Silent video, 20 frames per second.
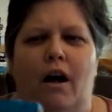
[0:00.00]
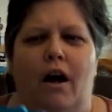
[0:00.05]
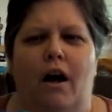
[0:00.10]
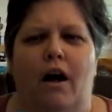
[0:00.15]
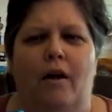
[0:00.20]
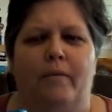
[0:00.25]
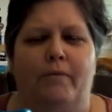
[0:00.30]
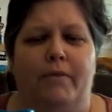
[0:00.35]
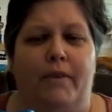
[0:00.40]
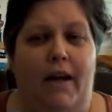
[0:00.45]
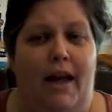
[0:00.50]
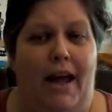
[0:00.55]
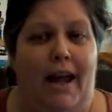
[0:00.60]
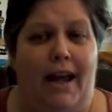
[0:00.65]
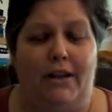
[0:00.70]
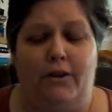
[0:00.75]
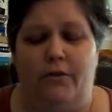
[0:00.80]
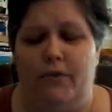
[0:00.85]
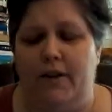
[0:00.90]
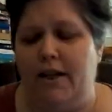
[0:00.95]
The
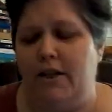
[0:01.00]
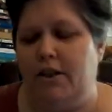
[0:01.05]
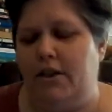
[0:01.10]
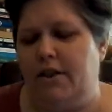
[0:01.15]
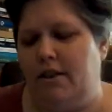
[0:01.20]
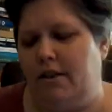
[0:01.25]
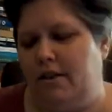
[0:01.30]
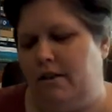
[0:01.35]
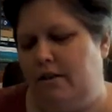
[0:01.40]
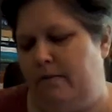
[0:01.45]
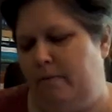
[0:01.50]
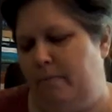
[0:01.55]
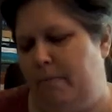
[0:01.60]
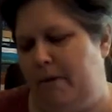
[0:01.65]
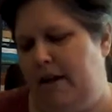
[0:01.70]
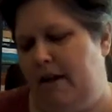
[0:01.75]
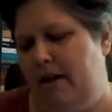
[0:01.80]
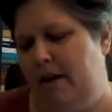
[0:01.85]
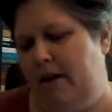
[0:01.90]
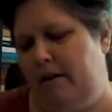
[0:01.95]
age range that these would
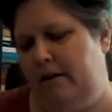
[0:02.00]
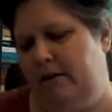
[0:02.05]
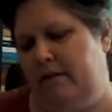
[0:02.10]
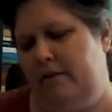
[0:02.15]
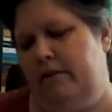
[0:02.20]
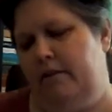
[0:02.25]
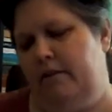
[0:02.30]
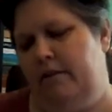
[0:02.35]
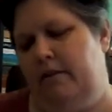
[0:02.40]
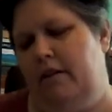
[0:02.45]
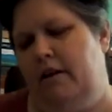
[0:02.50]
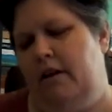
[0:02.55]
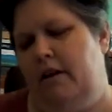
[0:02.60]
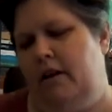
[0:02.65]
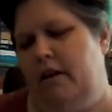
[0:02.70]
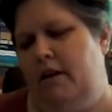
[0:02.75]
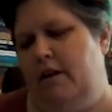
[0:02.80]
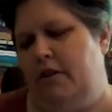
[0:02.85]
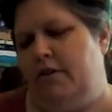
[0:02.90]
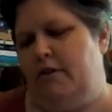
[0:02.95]
be.
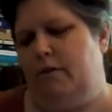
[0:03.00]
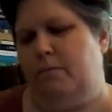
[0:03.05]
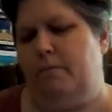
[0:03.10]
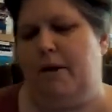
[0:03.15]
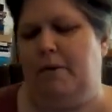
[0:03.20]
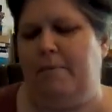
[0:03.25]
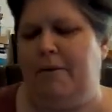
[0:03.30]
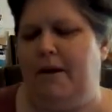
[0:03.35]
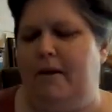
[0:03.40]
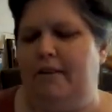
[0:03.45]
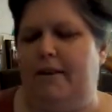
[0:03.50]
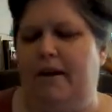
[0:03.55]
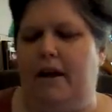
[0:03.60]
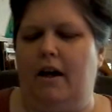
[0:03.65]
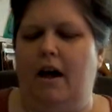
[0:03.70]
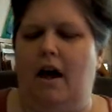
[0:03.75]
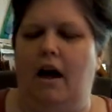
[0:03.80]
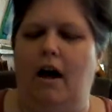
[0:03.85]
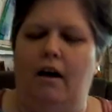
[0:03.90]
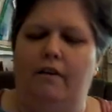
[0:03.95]
So maybe on the
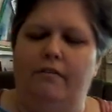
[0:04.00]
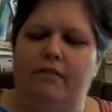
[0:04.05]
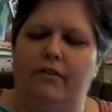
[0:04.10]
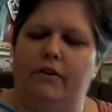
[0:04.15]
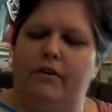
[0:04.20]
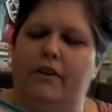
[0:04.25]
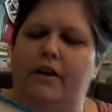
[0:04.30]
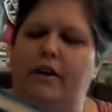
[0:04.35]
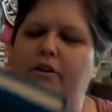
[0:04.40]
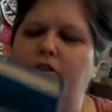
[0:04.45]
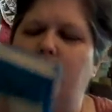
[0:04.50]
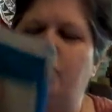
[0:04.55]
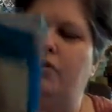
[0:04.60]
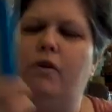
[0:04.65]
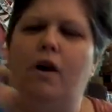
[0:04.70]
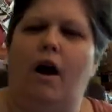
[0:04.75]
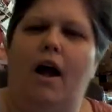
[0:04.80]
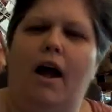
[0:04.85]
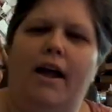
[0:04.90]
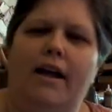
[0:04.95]
cover they're
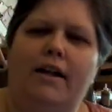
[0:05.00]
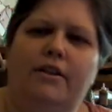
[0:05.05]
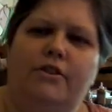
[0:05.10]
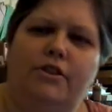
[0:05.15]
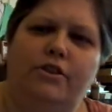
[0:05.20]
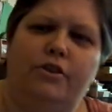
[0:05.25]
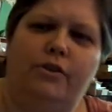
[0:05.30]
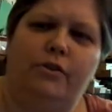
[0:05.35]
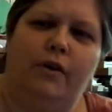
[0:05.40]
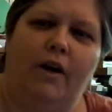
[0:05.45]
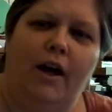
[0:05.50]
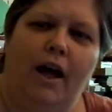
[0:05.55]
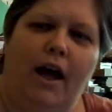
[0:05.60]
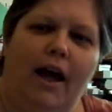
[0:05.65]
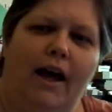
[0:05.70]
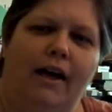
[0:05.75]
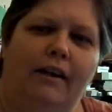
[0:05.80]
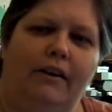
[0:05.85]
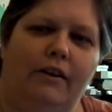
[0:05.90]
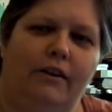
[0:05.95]
trying to,
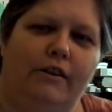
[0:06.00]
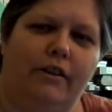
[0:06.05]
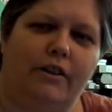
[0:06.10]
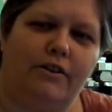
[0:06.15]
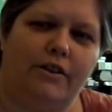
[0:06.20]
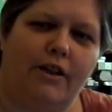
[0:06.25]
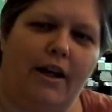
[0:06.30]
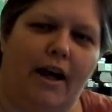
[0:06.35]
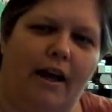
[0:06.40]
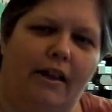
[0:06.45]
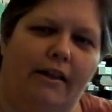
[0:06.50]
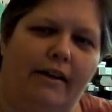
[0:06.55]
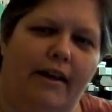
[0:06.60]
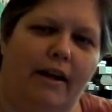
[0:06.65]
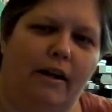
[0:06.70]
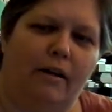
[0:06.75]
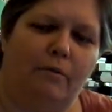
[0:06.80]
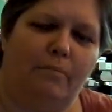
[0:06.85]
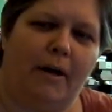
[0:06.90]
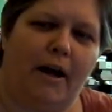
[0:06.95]
and look, there's an
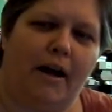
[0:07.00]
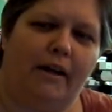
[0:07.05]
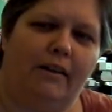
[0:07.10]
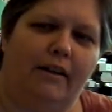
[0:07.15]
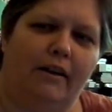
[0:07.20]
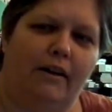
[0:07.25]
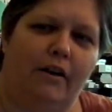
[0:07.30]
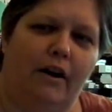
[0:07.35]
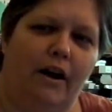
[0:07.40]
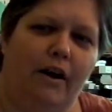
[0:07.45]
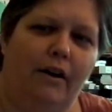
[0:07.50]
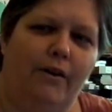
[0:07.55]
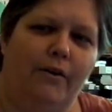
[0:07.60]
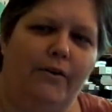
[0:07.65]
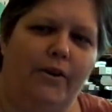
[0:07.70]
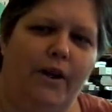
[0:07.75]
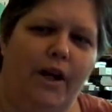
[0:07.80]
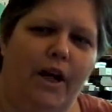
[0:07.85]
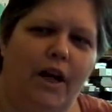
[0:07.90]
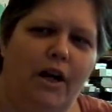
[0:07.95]
alligator back there.
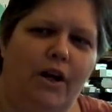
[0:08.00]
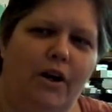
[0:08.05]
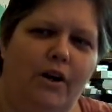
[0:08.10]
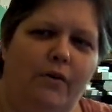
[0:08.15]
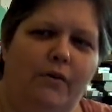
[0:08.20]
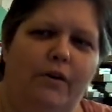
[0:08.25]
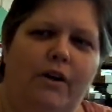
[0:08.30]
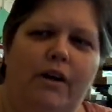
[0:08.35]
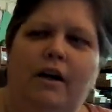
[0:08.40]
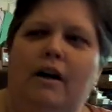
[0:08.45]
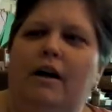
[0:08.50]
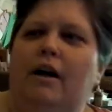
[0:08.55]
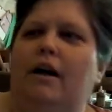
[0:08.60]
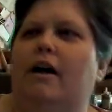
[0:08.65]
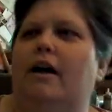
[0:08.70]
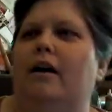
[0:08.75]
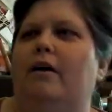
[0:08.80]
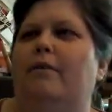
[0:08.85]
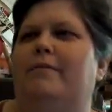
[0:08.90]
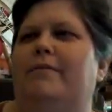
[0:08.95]
Oh
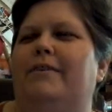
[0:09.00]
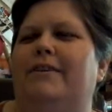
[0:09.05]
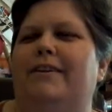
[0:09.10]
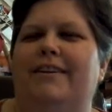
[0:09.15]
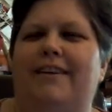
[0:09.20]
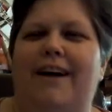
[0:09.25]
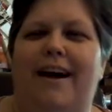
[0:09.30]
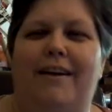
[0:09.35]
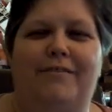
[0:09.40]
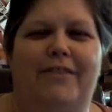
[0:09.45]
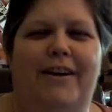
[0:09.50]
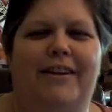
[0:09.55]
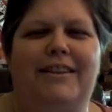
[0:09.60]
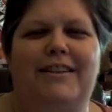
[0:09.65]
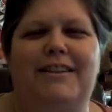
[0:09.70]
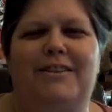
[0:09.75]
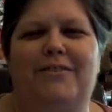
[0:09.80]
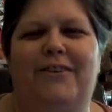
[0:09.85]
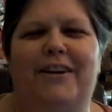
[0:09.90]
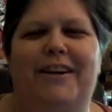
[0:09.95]
no! I've read
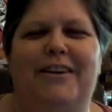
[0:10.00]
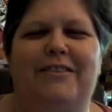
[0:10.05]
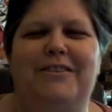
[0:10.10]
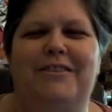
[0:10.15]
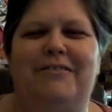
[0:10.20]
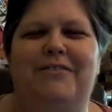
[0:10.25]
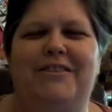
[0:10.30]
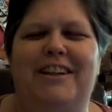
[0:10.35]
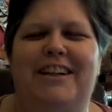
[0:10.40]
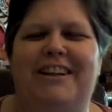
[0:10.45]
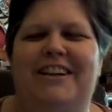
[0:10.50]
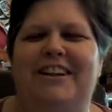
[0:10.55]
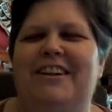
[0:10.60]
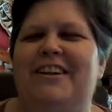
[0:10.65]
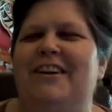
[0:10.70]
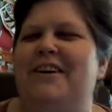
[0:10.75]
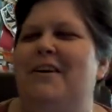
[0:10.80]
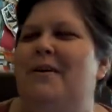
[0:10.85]
this one, it was pretty good.